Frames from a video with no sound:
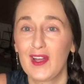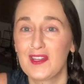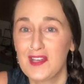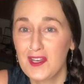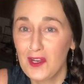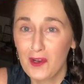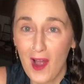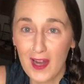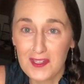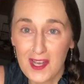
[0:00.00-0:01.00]
take your
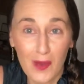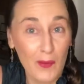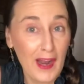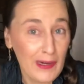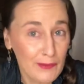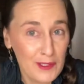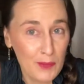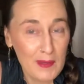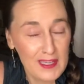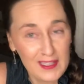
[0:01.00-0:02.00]
cocktail, whatever you
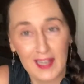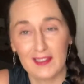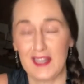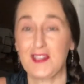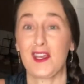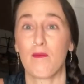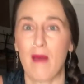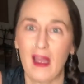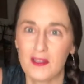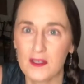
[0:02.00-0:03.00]
make, and let's get
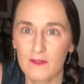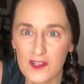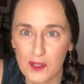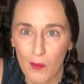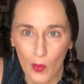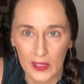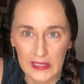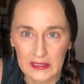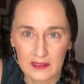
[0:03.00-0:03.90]
back to vision boarding.